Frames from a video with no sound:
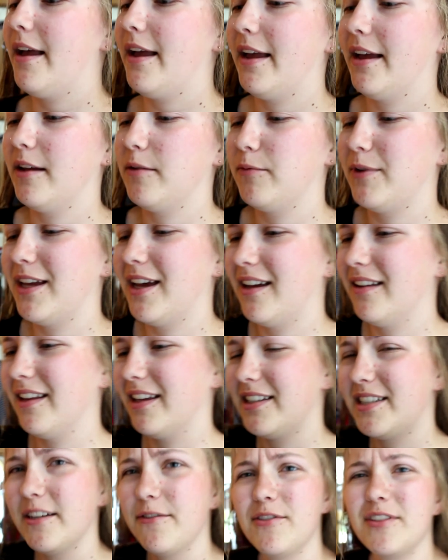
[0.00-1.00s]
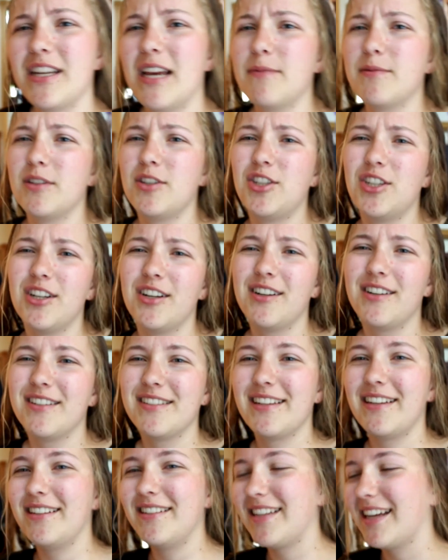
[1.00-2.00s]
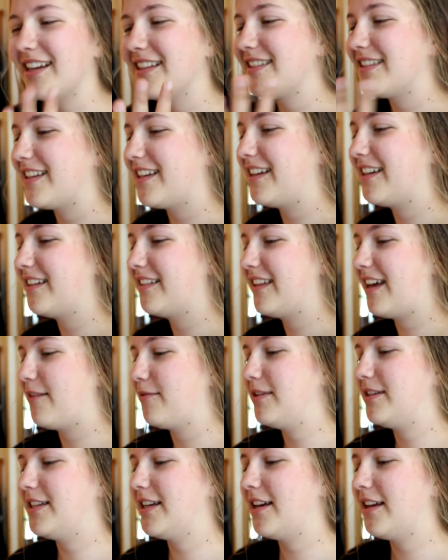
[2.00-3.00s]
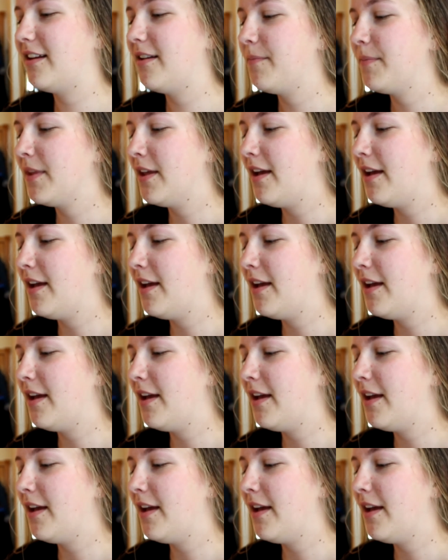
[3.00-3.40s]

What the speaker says: And we had like different types of cheers and dancing that we did.